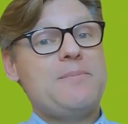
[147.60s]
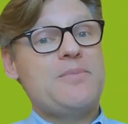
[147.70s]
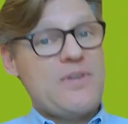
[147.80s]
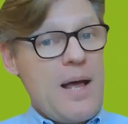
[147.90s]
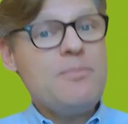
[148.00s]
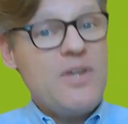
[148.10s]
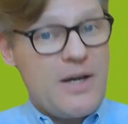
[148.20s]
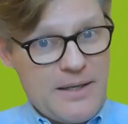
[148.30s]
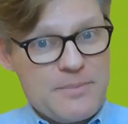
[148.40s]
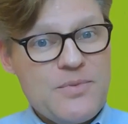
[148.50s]

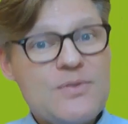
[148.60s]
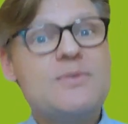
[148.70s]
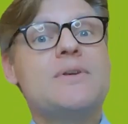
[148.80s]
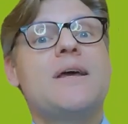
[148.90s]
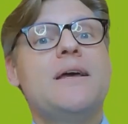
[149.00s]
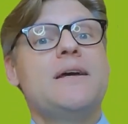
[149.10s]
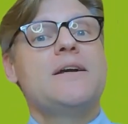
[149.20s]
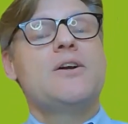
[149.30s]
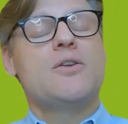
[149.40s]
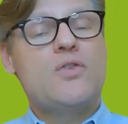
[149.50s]
sometimes
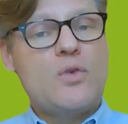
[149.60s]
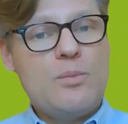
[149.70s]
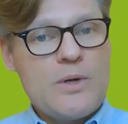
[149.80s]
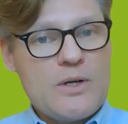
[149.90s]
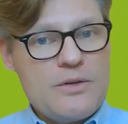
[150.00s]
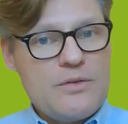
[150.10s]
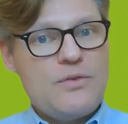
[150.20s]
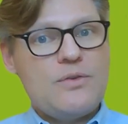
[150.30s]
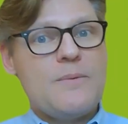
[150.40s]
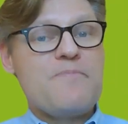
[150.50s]

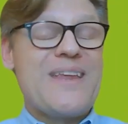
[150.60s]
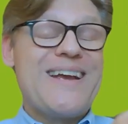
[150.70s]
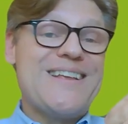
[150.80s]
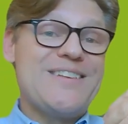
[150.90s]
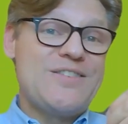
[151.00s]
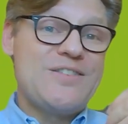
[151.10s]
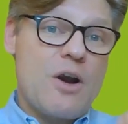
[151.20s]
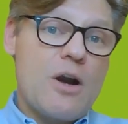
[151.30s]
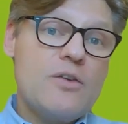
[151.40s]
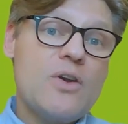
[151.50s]
consumers
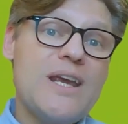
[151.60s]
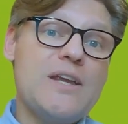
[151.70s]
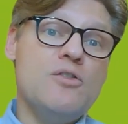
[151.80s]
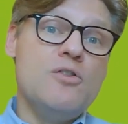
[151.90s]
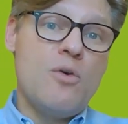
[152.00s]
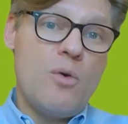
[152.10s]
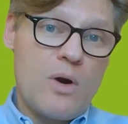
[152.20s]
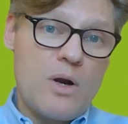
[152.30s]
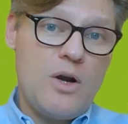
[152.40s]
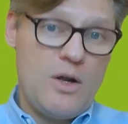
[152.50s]
start to
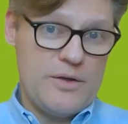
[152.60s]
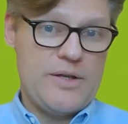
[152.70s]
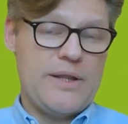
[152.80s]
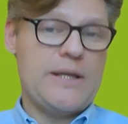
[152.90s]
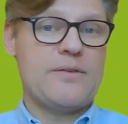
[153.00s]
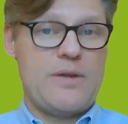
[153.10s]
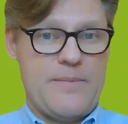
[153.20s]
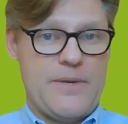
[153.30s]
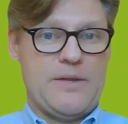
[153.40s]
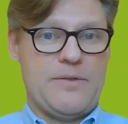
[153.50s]
ignore content that's
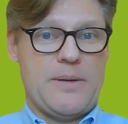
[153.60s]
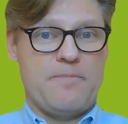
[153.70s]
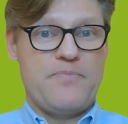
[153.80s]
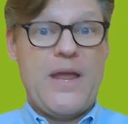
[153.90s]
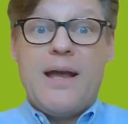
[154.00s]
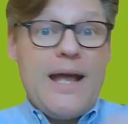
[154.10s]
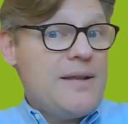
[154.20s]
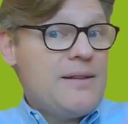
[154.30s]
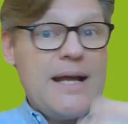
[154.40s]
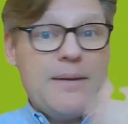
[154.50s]
coming at them.
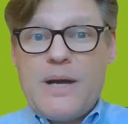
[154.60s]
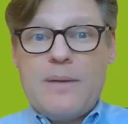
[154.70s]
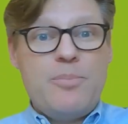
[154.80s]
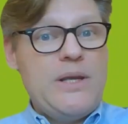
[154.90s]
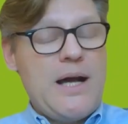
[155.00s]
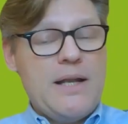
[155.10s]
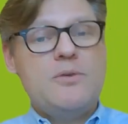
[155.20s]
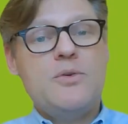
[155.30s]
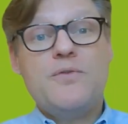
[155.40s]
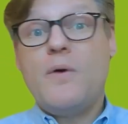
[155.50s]
And that might be
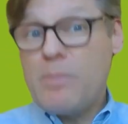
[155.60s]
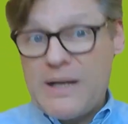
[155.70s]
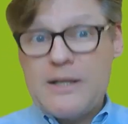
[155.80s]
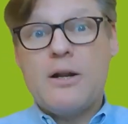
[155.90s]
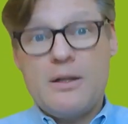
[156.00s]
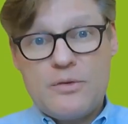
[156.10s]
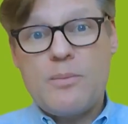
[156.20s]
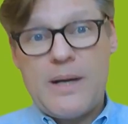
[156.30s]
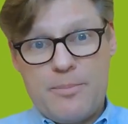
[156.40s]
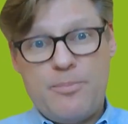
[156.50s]
unuseful, but it
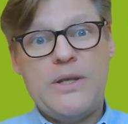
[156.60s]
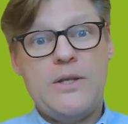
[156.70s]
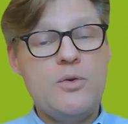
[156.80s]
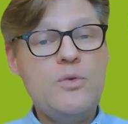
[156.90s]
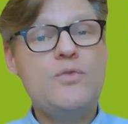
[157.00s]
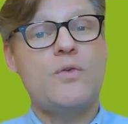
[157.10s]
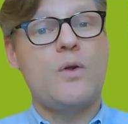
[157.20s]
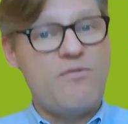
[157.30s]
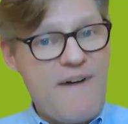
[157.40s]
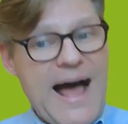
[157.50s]
also might be
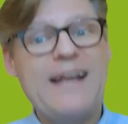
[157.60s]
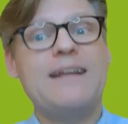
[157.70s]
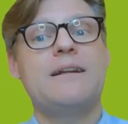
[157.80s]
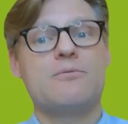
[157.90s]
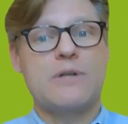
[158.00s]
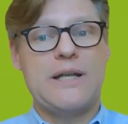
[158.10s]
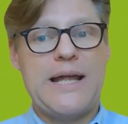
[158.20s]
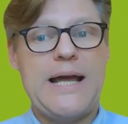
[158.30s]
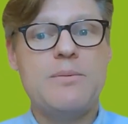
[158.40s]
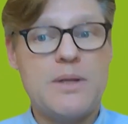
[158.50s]
useful, valid, and
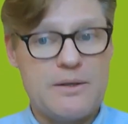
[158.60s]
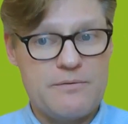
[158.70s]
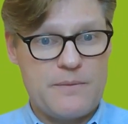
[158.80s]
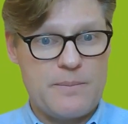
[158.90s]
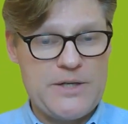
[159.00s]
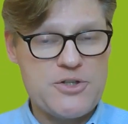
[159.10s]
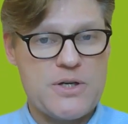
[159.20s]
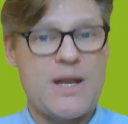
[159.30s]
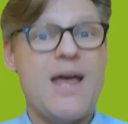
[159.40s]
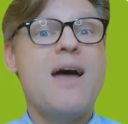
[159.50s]
reliable
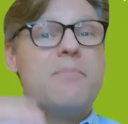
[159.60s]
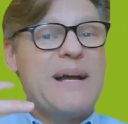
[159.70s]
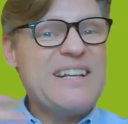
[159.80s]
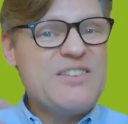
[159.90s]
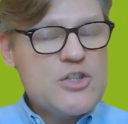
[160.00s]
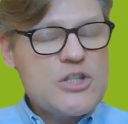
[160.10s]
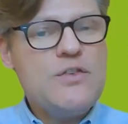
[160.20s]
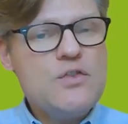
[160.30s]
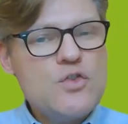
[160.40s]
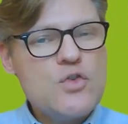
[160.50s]
information. But it's
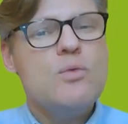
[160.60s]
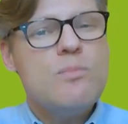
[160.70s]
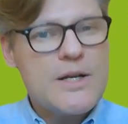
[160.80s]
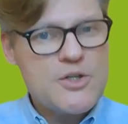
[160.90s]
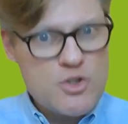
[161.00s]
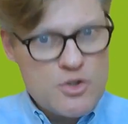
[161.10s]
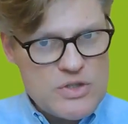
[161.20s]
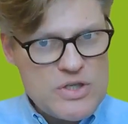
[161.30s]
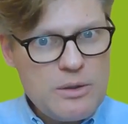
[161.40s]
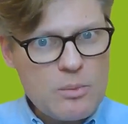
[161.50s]
just too much to
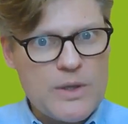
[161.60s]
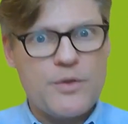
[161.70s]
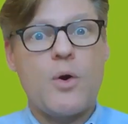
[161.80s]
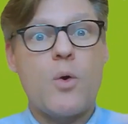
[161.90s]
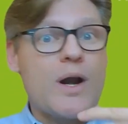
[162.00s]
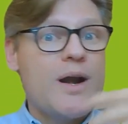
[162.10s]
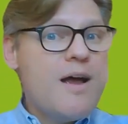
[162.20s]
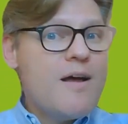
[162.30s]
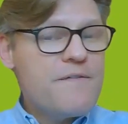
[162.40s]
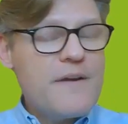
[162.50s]
deal with,
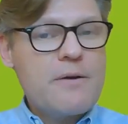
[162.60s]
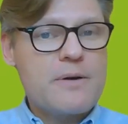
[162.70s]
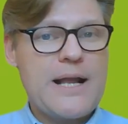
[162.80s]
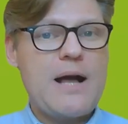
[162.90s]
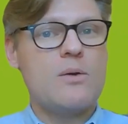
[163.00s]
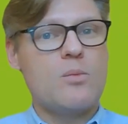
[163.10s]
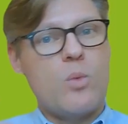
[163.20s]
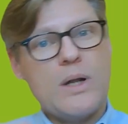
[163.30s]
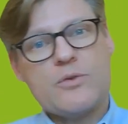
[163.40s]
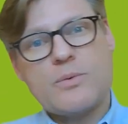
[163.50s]
or figuring out
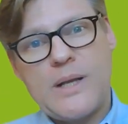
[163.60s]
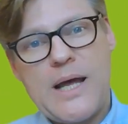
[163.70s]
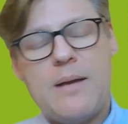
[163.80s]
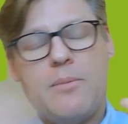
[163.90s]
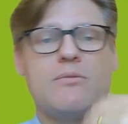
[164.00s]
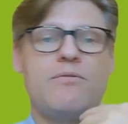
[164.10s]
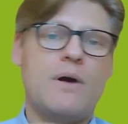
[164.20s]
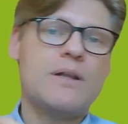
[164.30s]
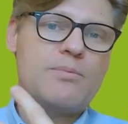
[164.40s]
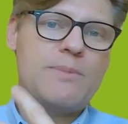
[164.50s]
what's reliable,
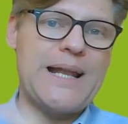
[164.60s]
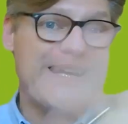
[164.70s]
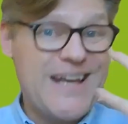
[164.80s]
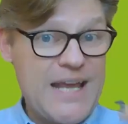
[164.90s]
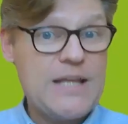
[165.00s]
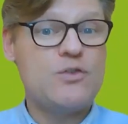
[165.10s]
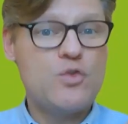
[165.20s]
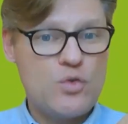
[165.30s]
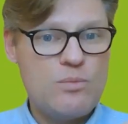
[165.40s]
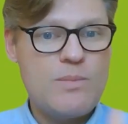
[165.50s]
what's valid is
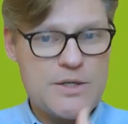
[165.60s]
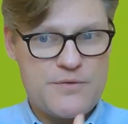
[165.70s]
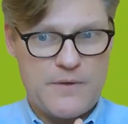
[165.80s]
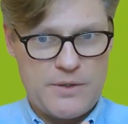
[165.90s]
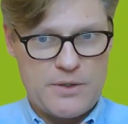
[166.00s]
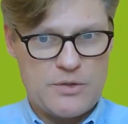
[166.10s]
too much for the